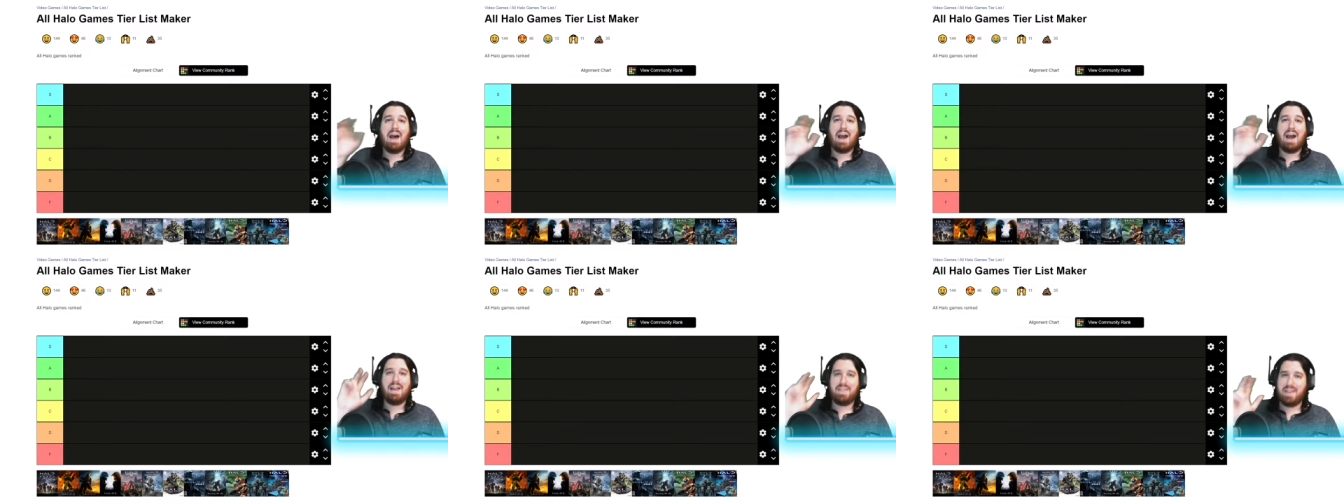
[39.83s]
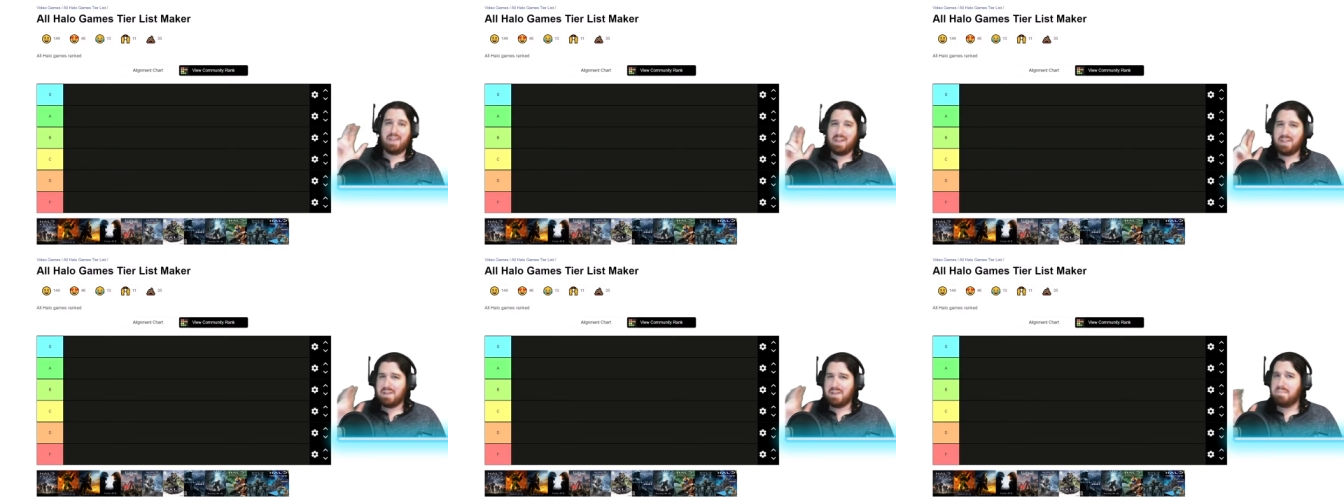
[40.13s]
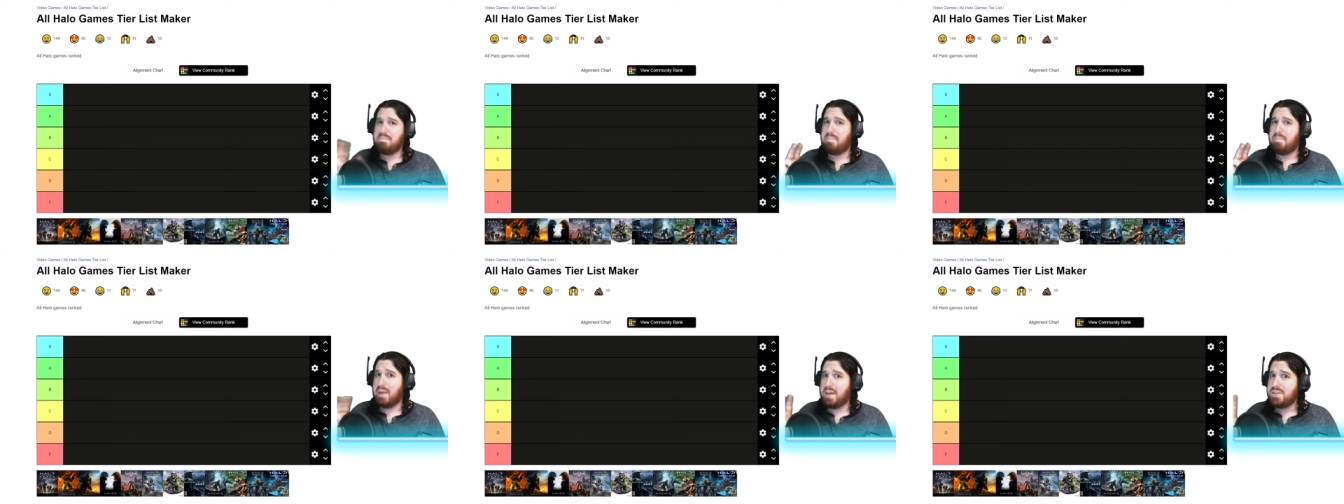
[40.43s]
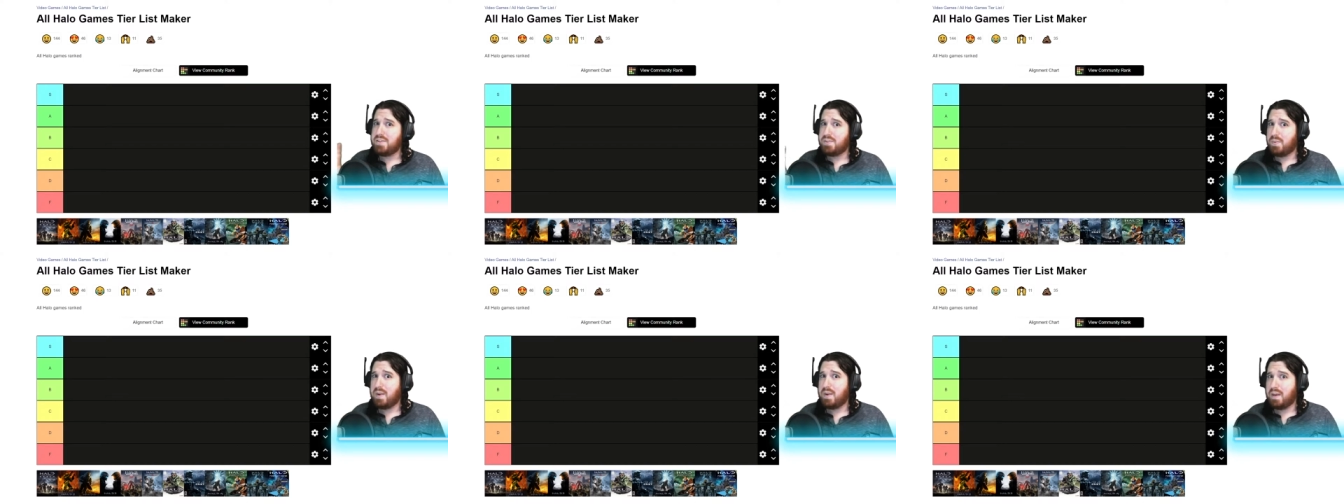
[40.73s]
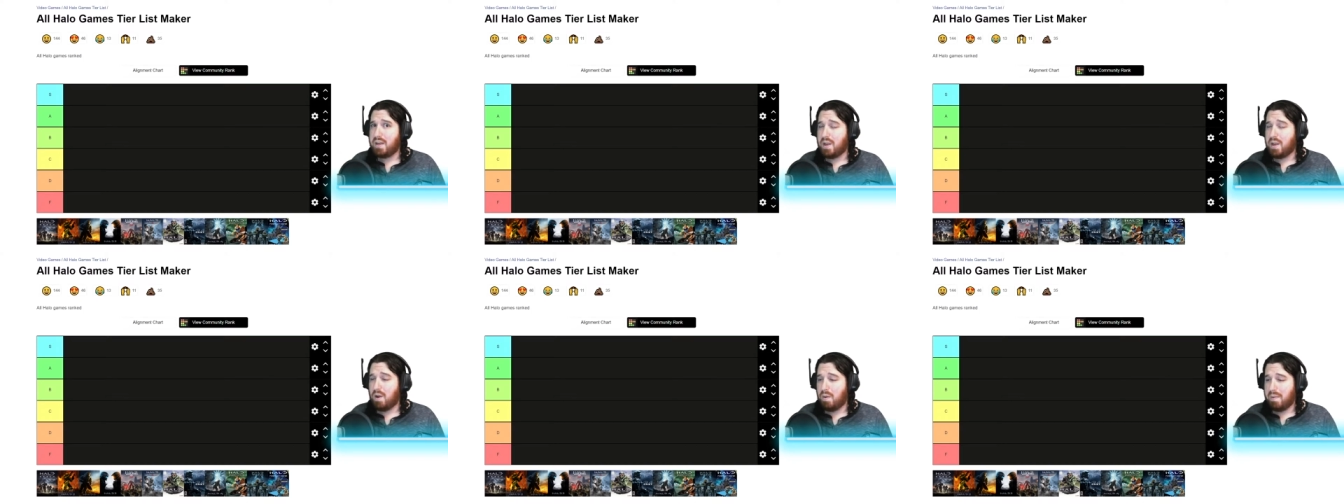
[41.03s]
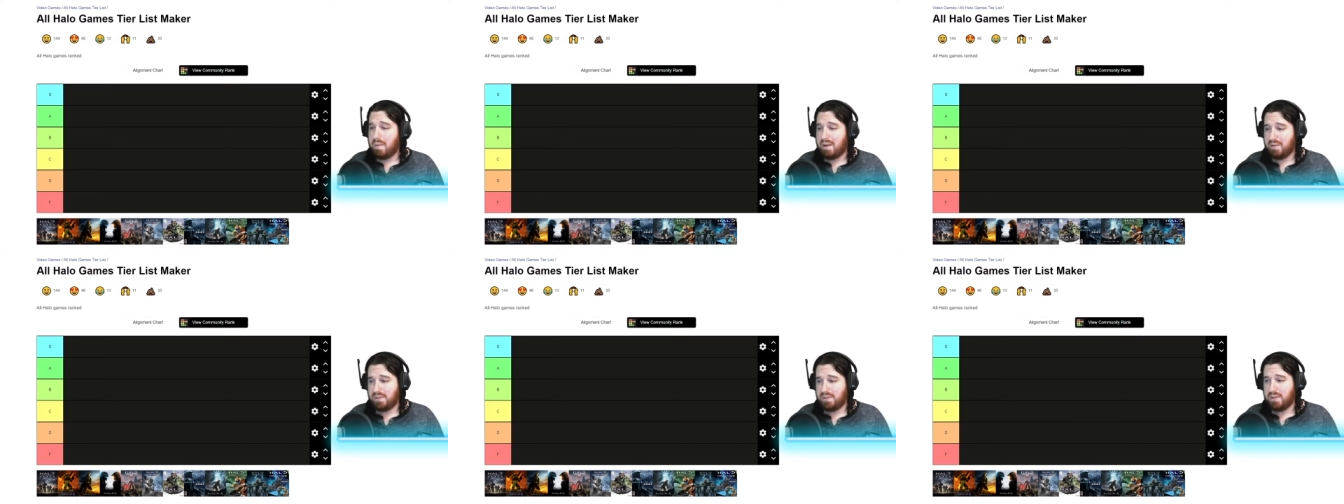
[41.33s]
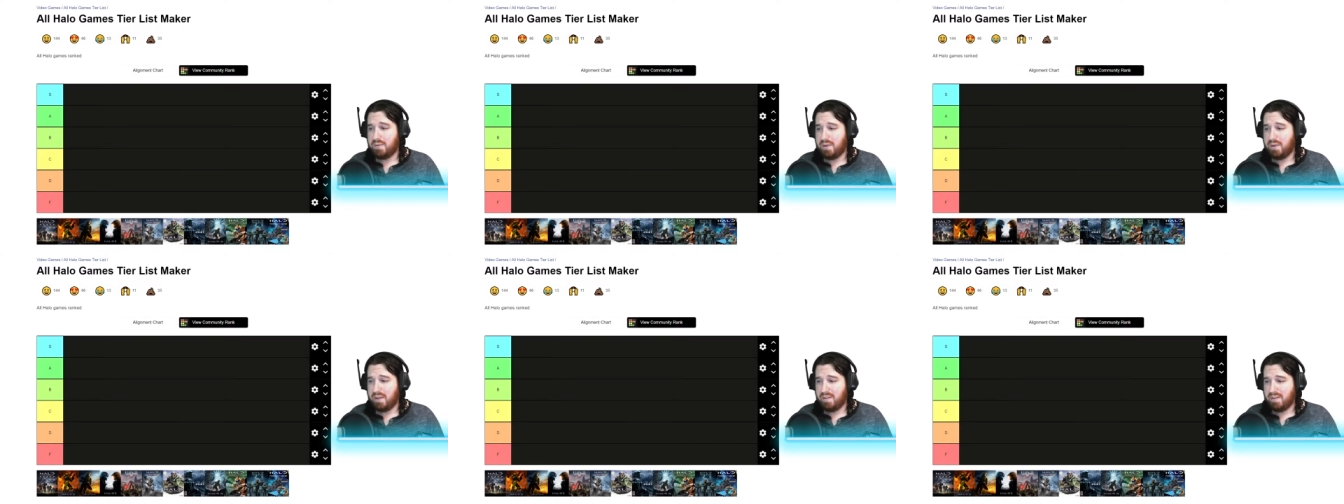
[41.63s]
I think the best way to go about
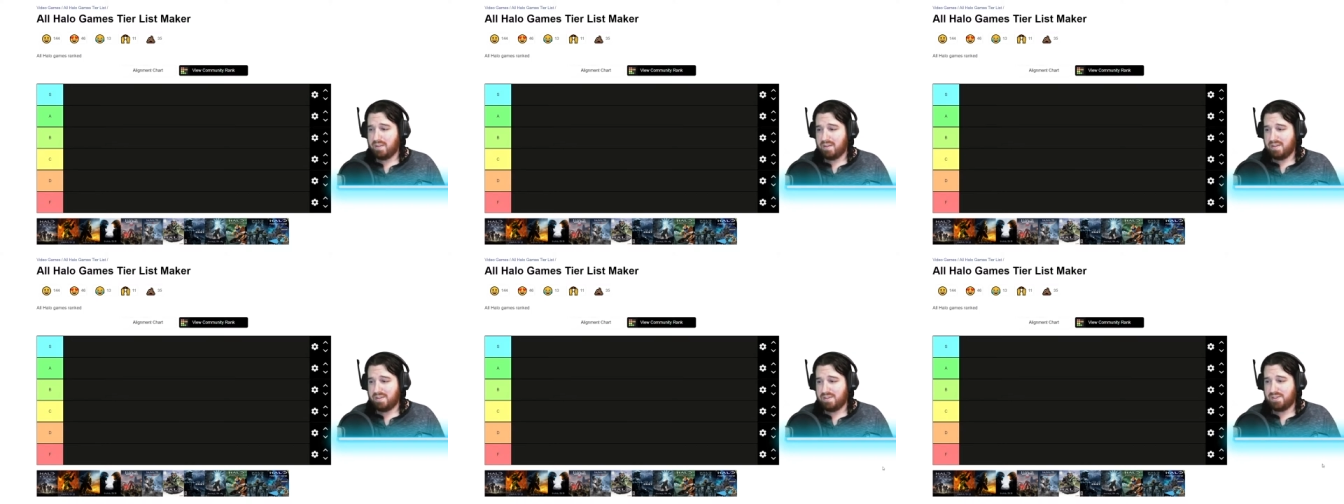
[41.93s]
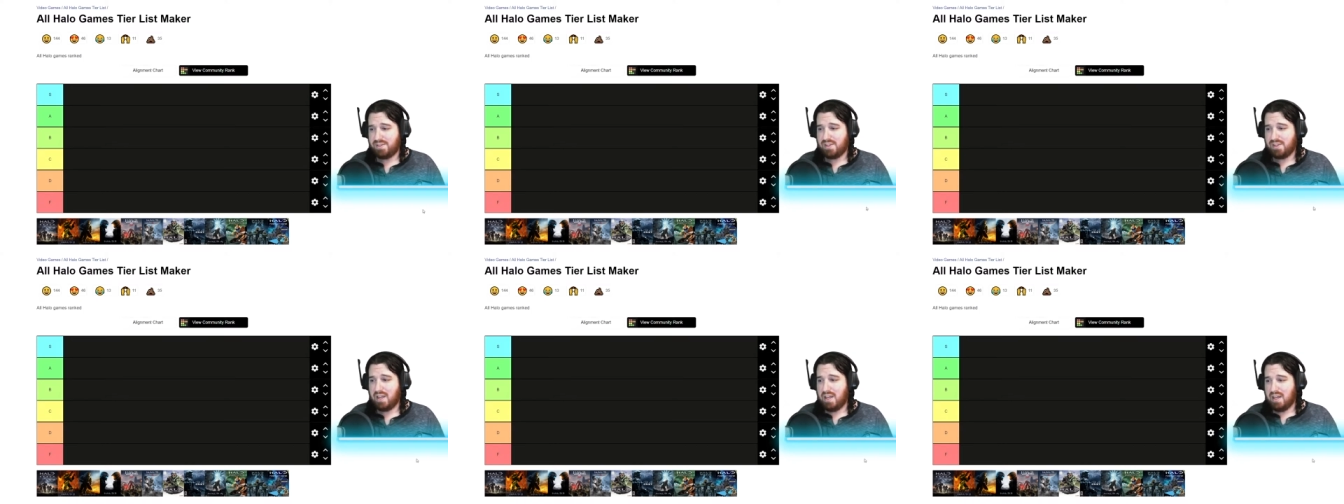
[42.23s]
doing this